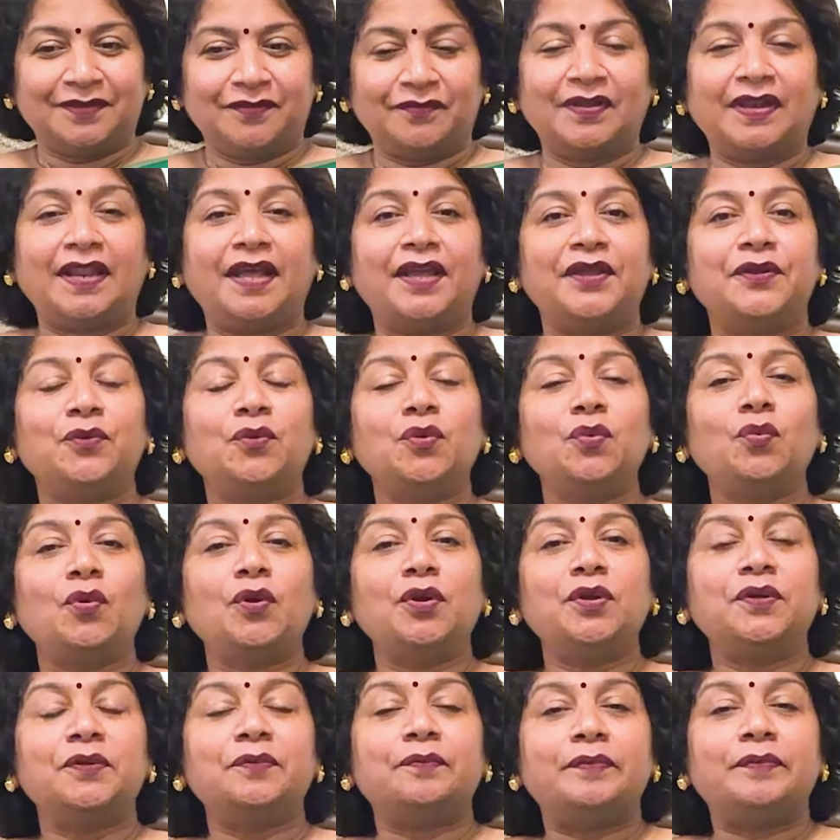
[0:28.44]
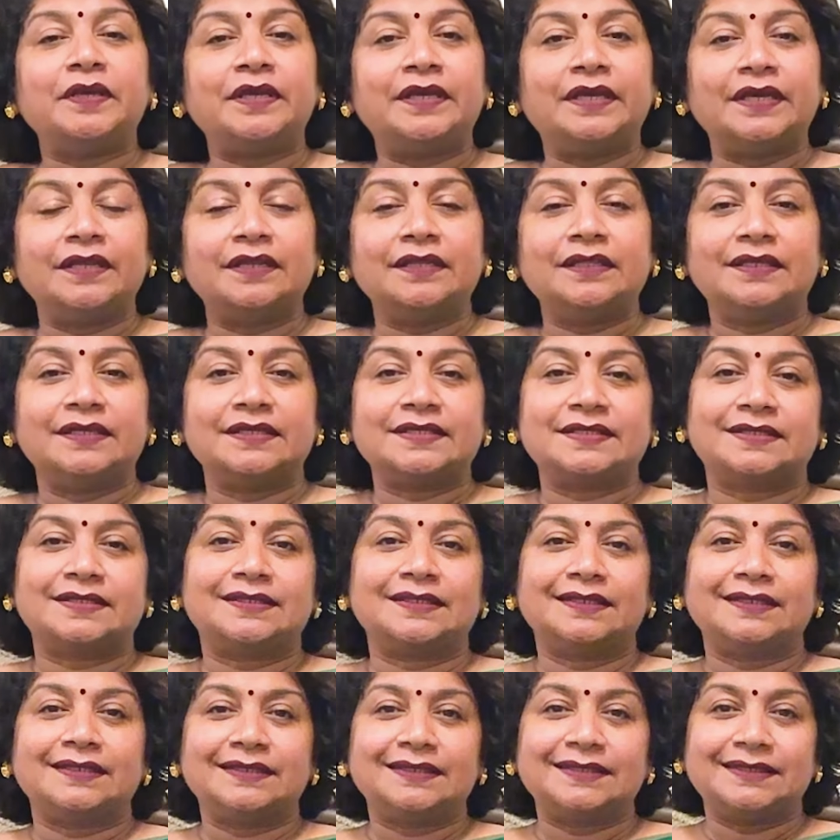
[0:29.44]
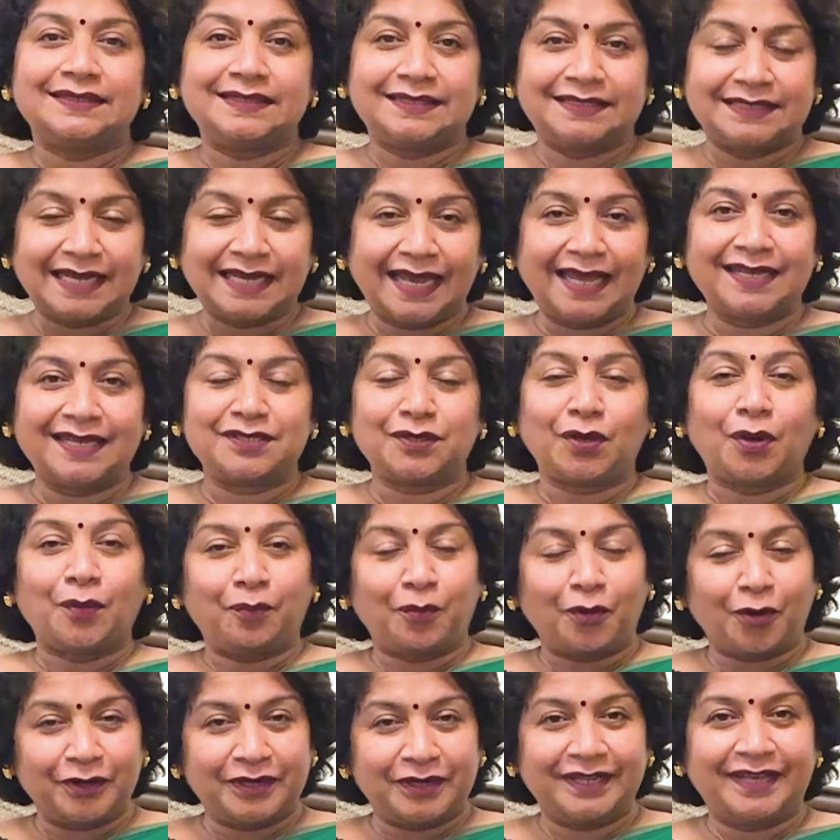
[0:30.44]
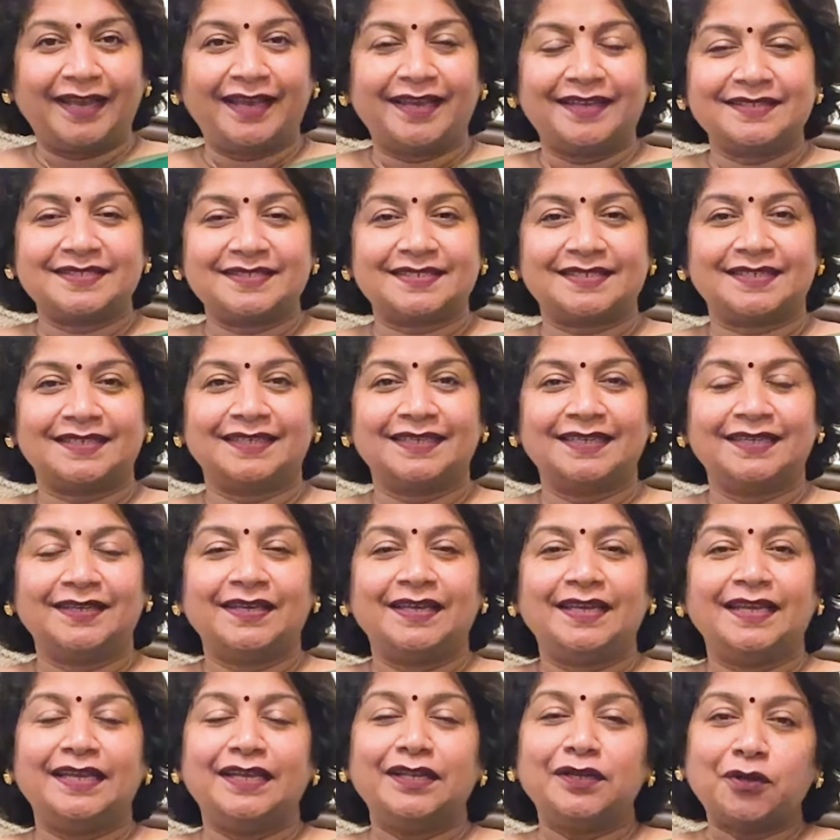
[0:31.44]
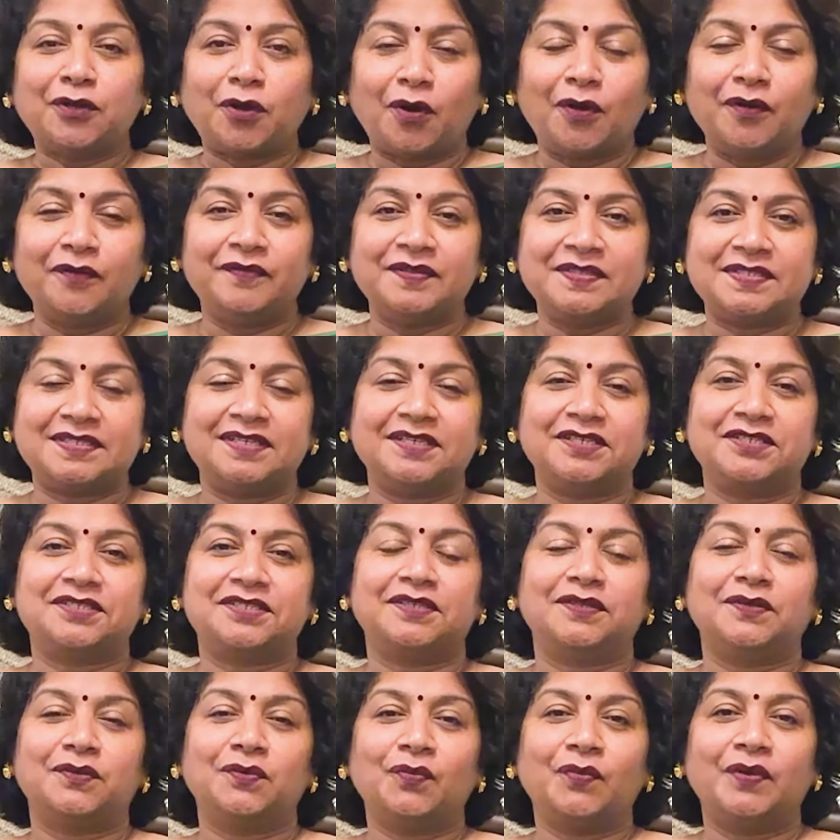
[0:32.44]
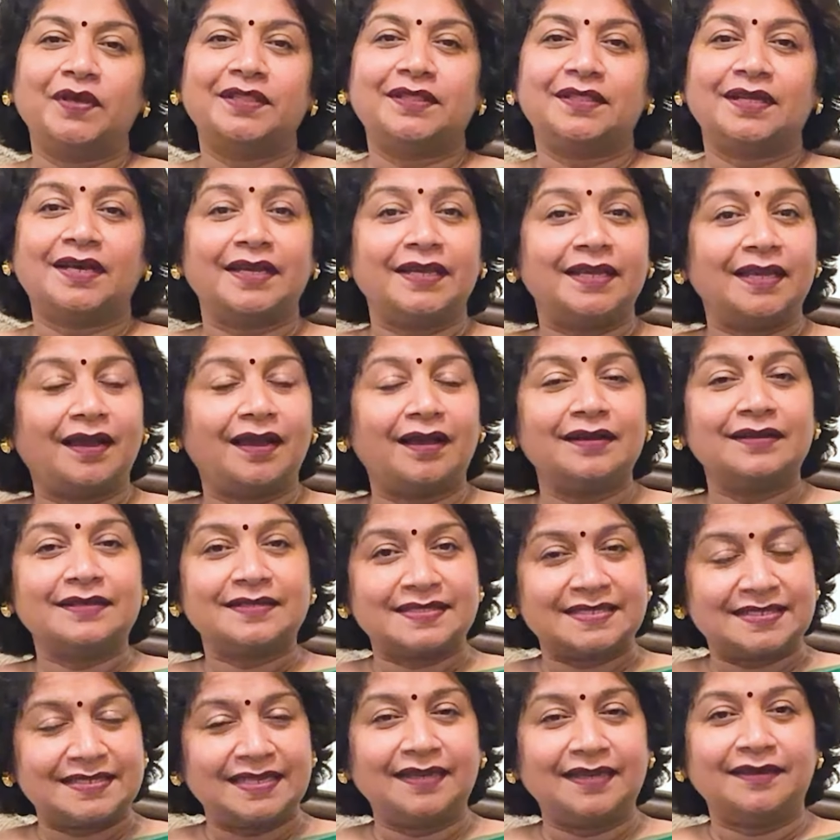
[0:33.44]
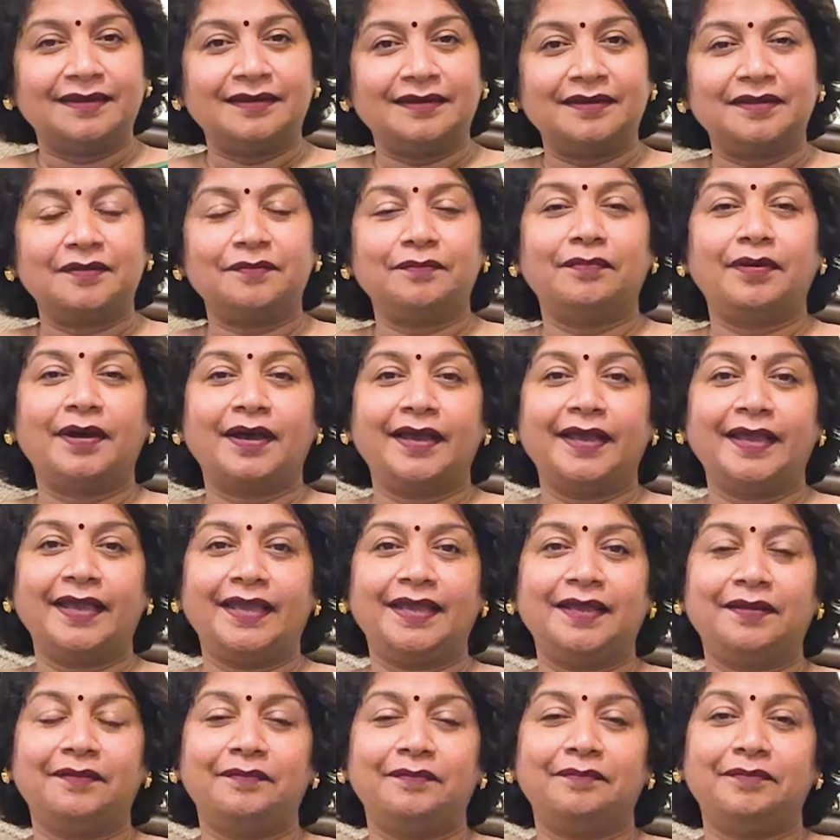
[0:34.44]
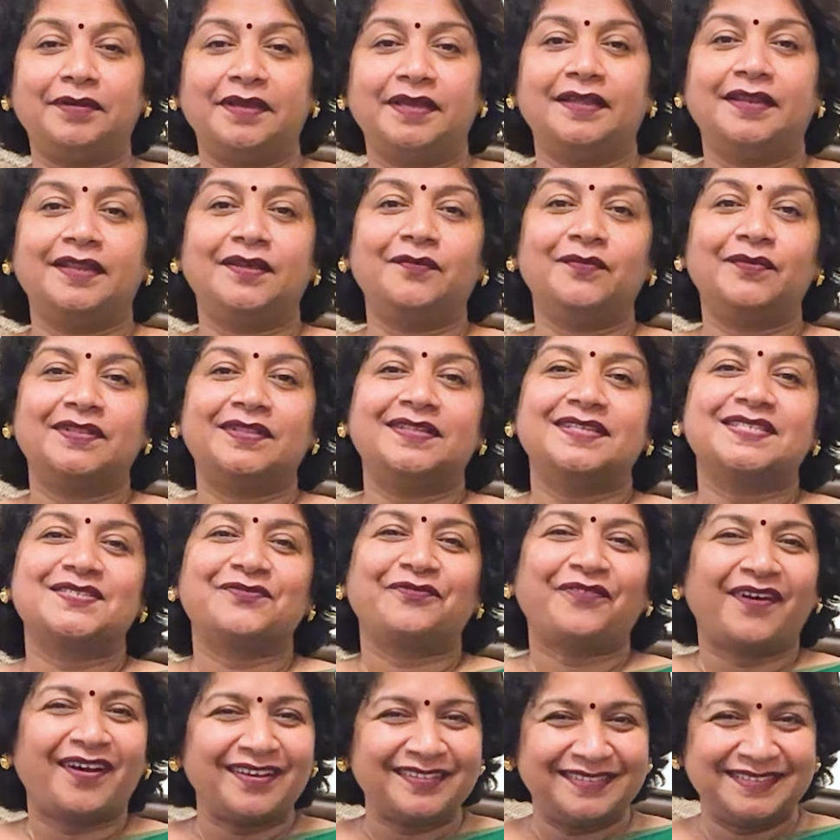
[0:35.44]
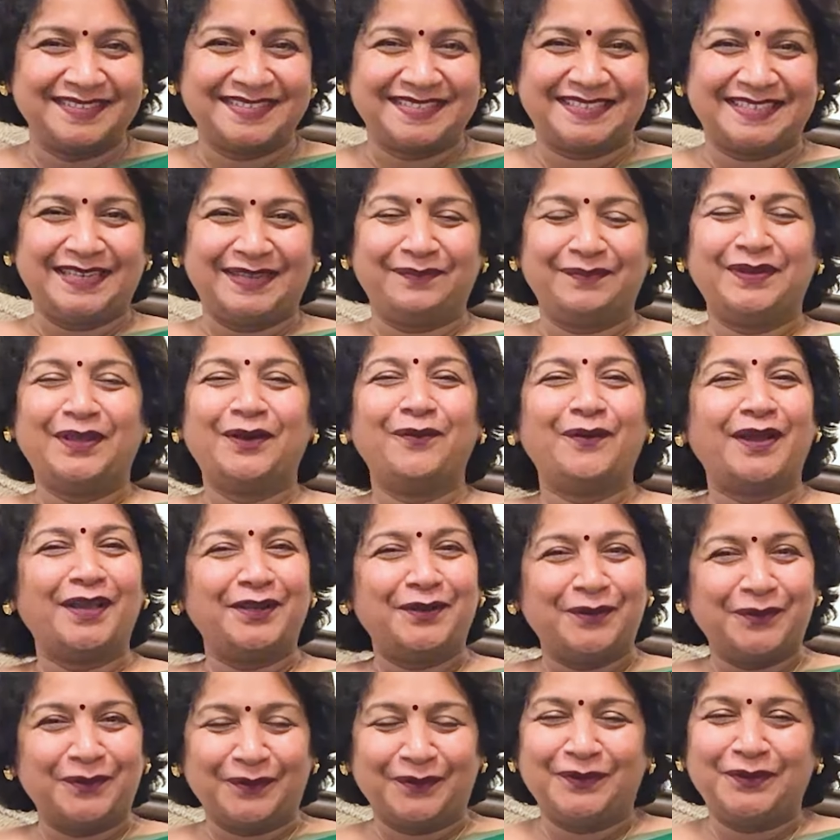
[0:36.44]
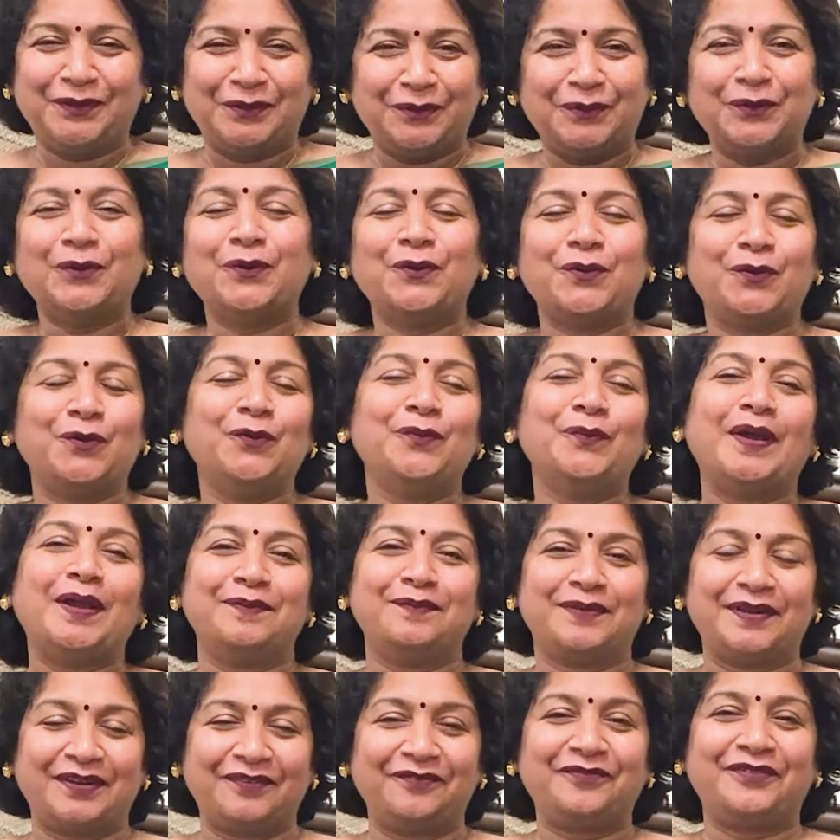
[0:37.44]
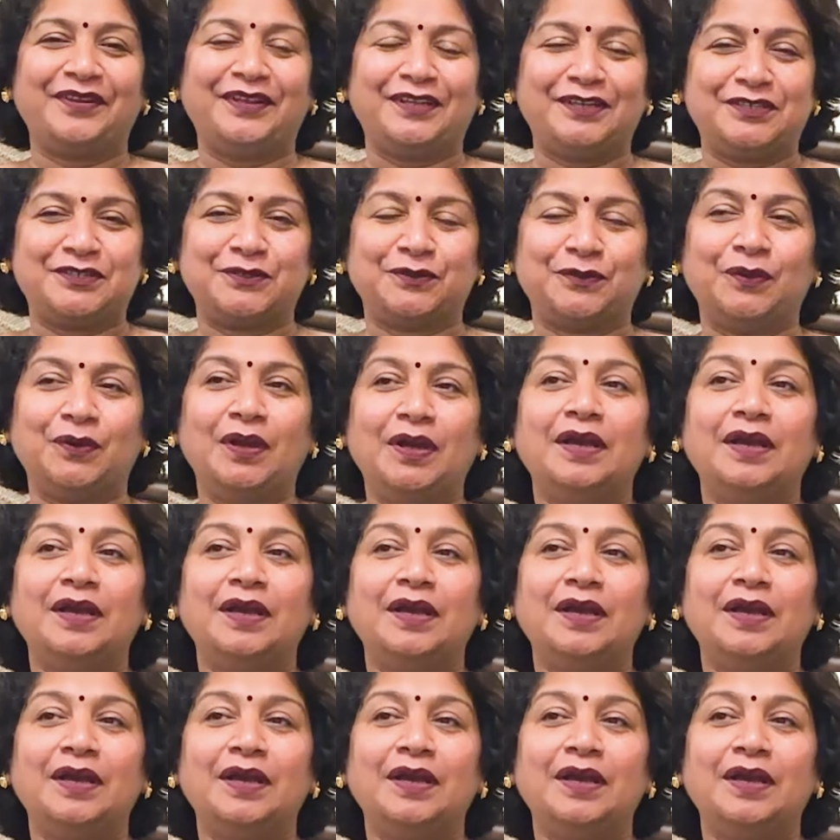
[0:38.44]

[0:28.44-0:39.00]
Well, I don't want to begin this chat or podcast in conversation with a young singer by beginning with his father's name. Now I know you know whom I'm referring to.